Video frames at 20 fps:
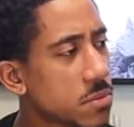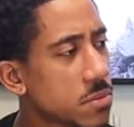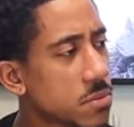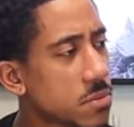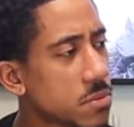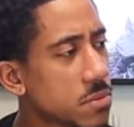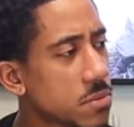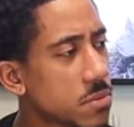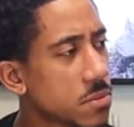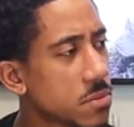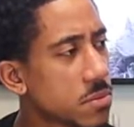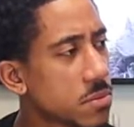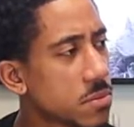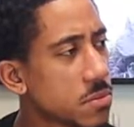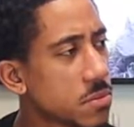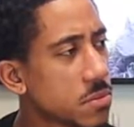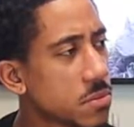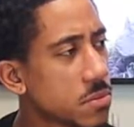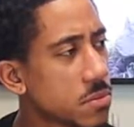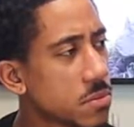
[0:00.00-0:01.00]

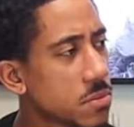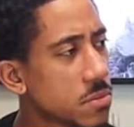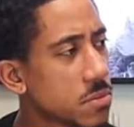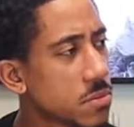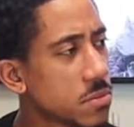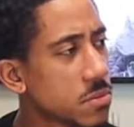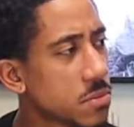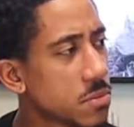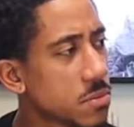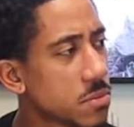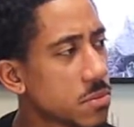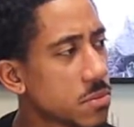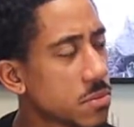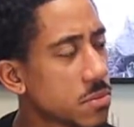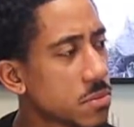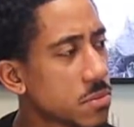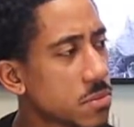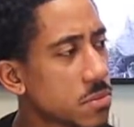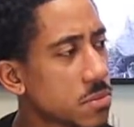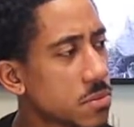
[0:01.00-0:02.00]

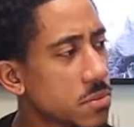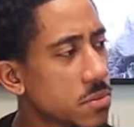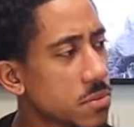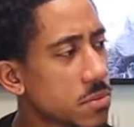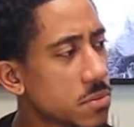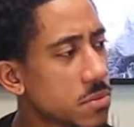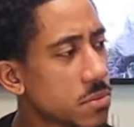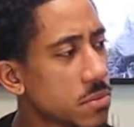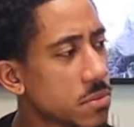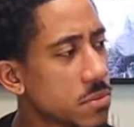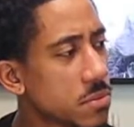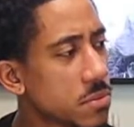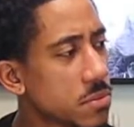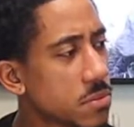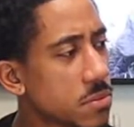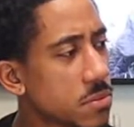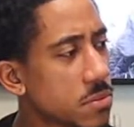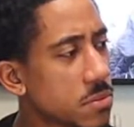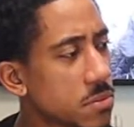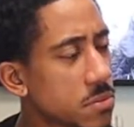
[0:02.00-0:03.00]

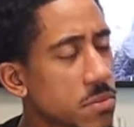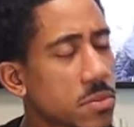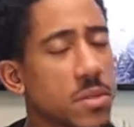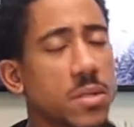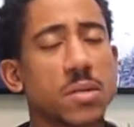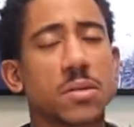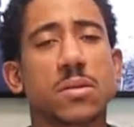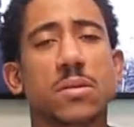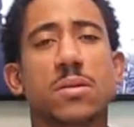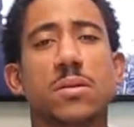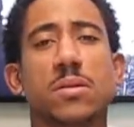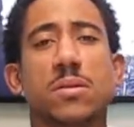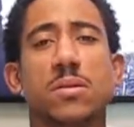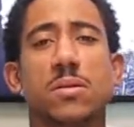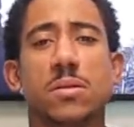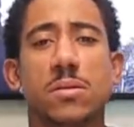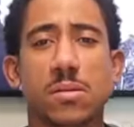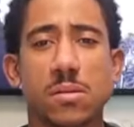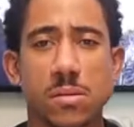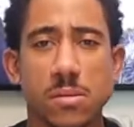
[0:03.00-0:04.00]

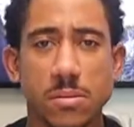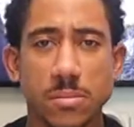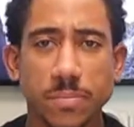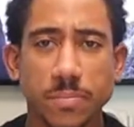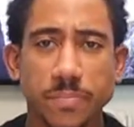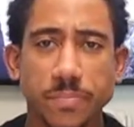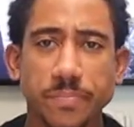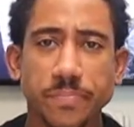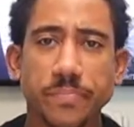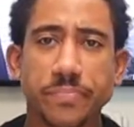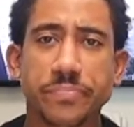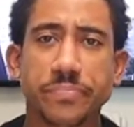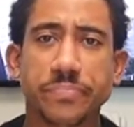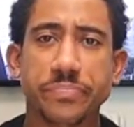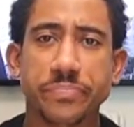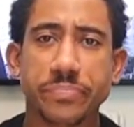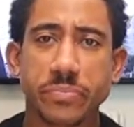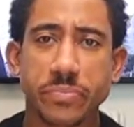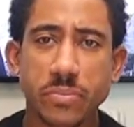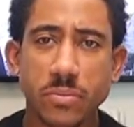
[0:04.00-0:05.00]

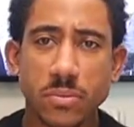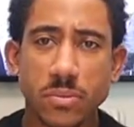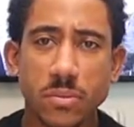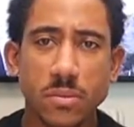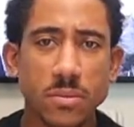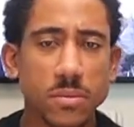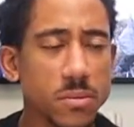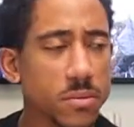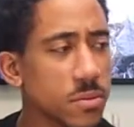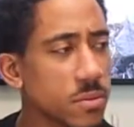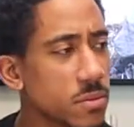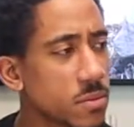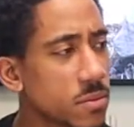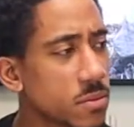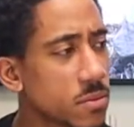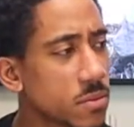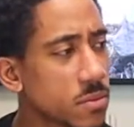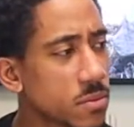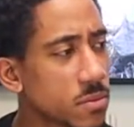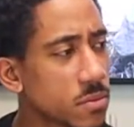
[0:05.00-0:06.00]

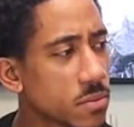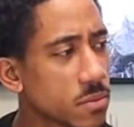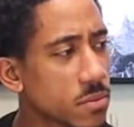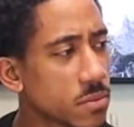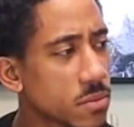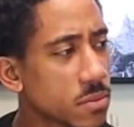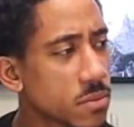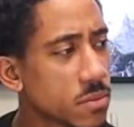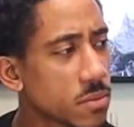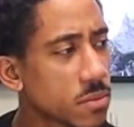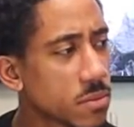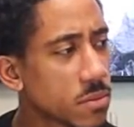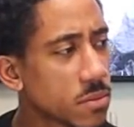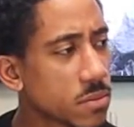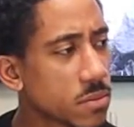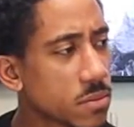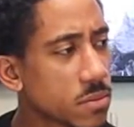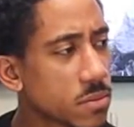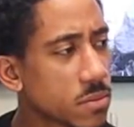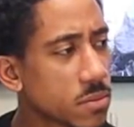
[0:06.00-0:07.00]

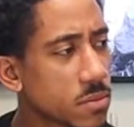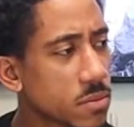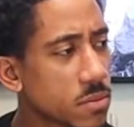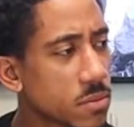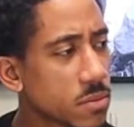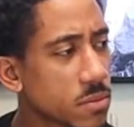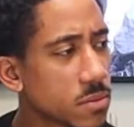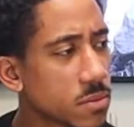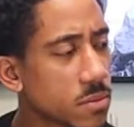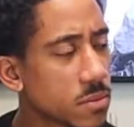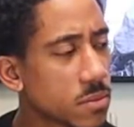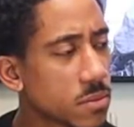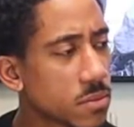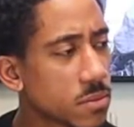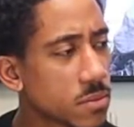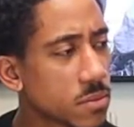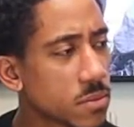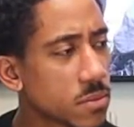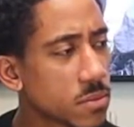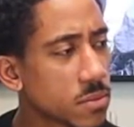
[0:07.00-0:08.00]
(not speaking)